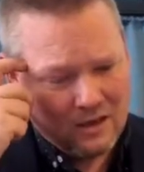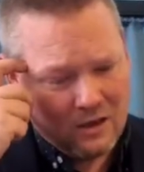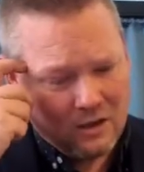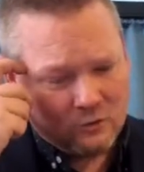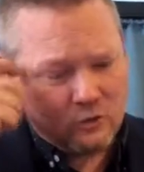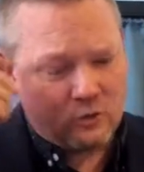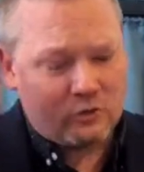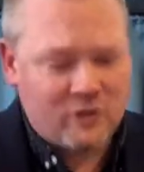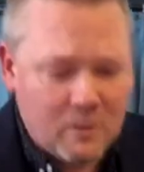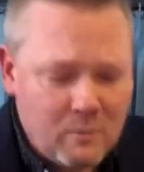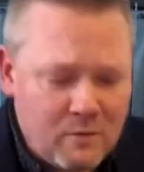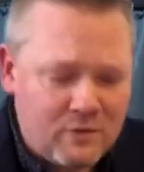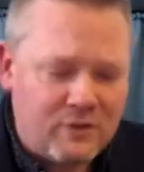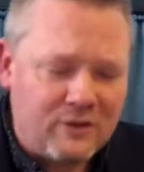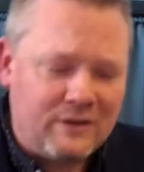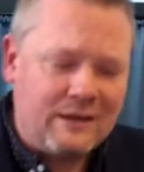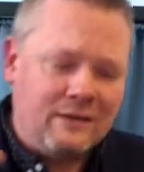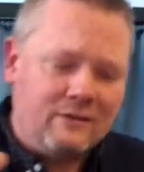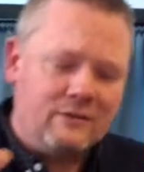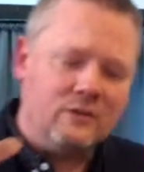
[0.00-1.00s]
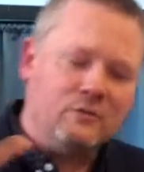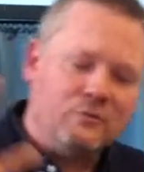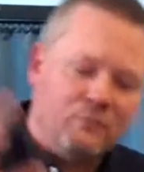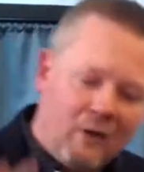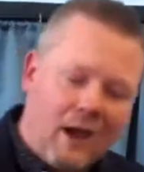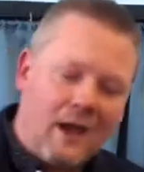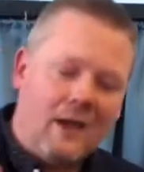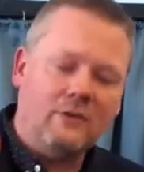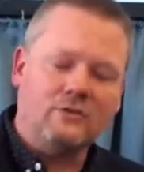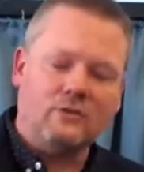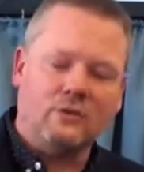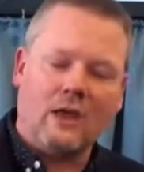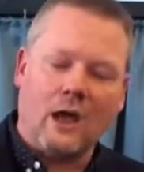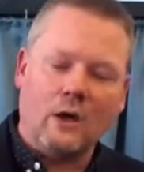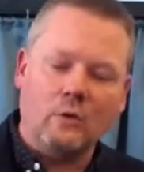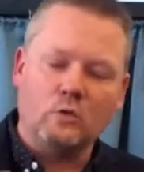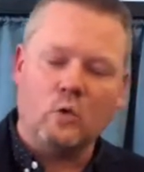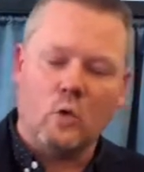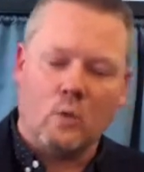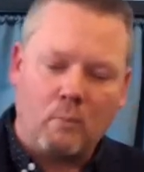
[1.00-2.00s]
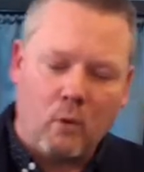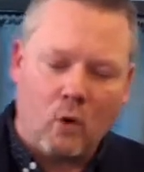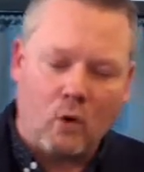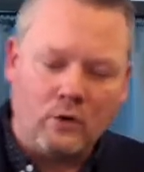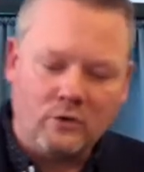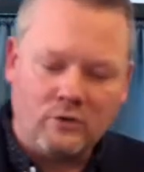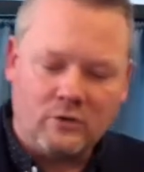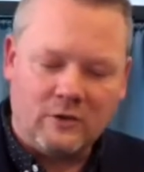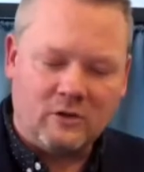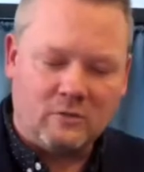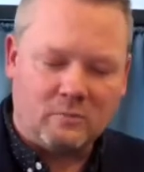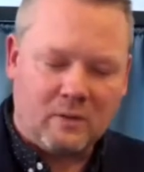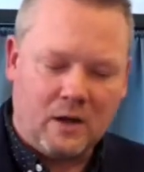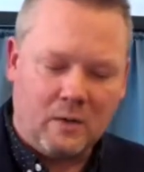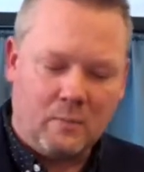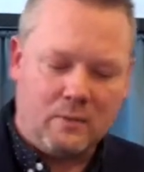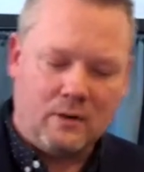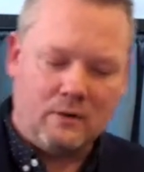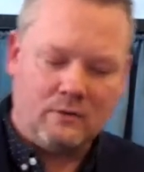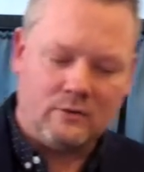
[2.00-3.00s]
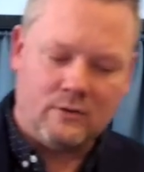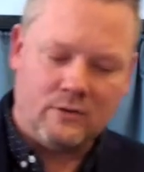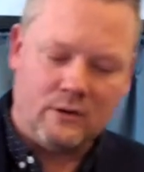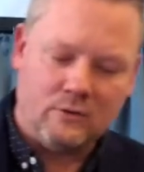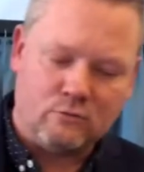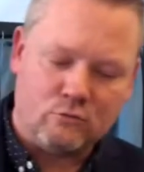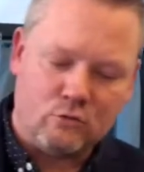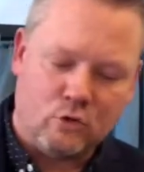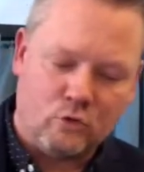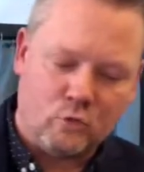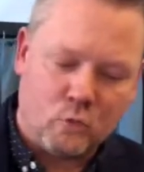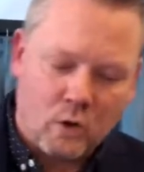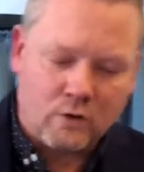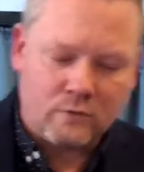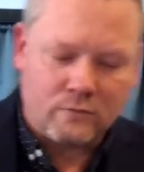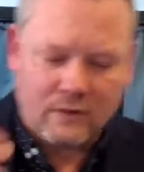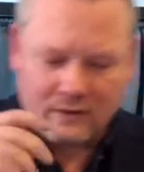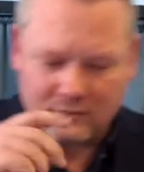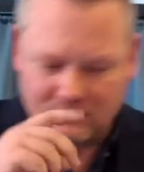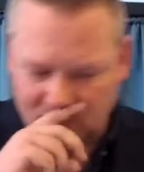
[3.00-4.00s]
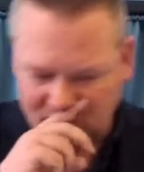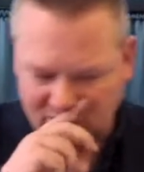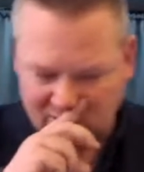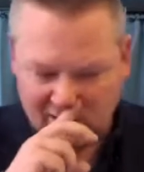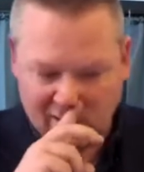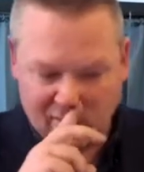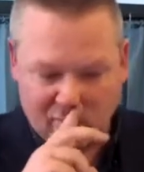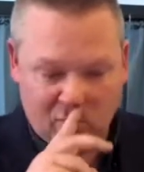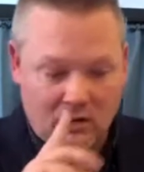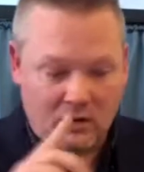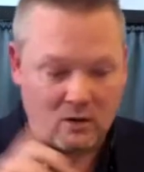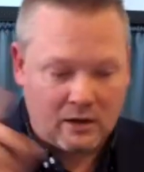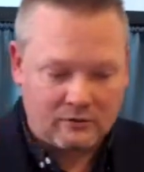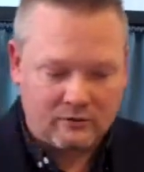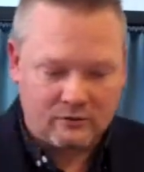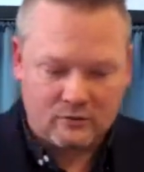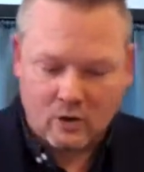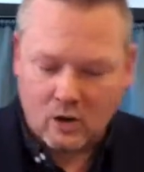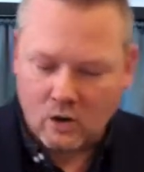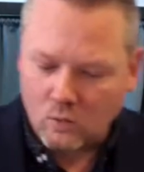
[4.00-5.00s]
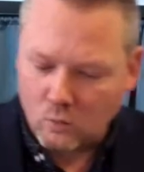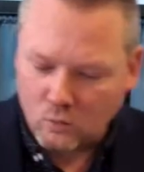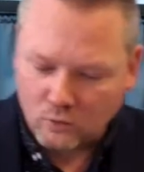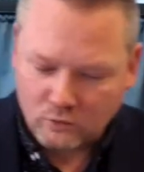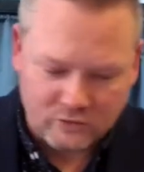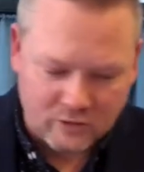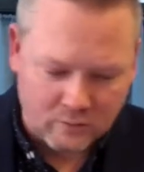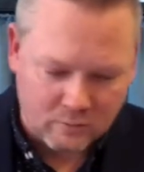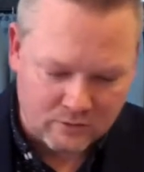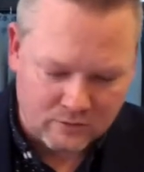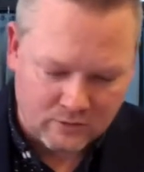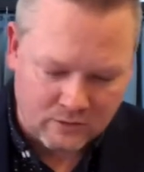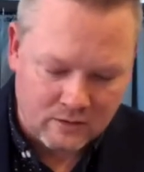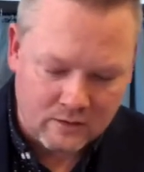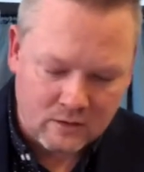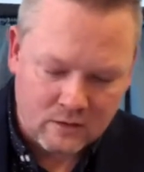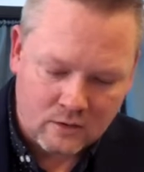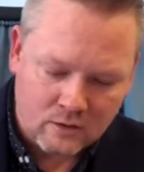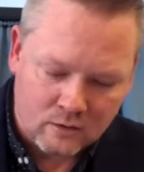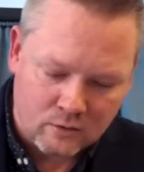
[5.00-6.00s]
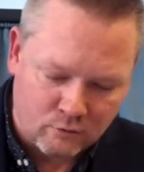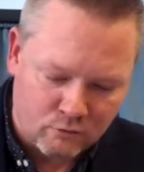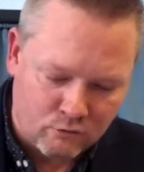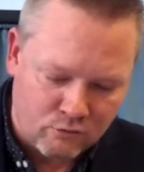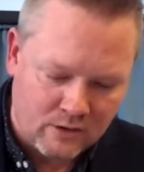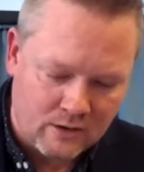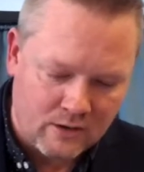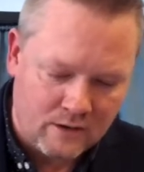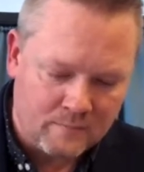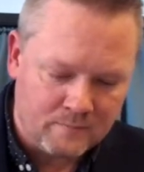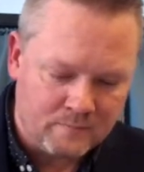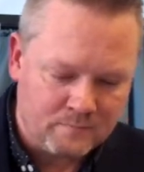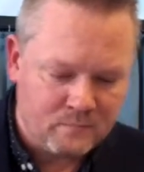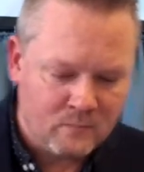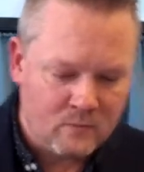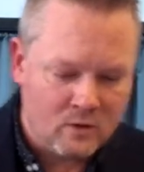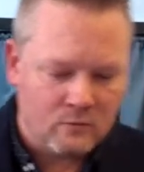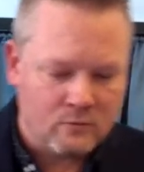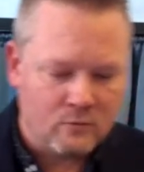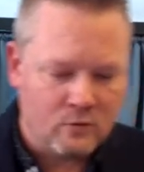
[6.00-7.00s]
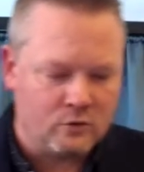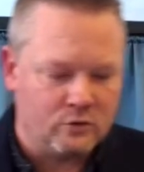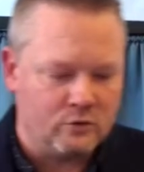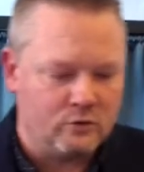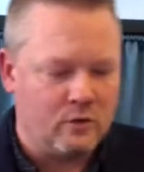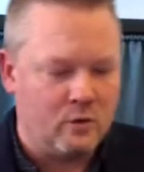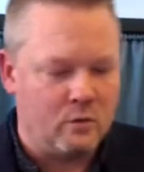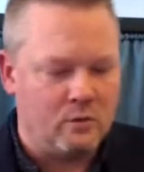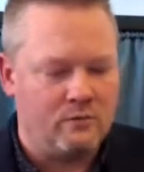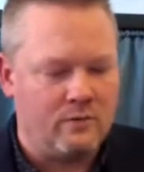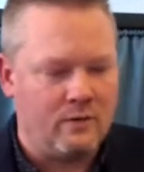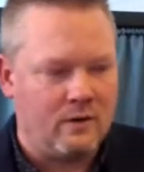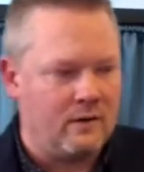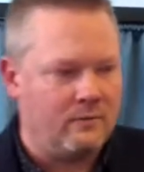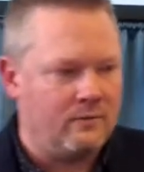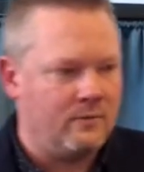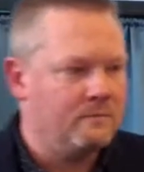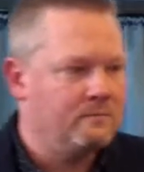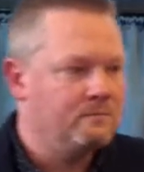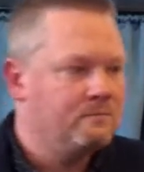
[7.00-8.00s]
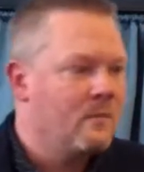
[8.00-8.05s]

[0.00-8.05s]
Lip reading: So Timothy needs advice on how to appoint these people into these roles. What advice does he give? Well, let's start 1 Timothy 3, verses 2 and 5.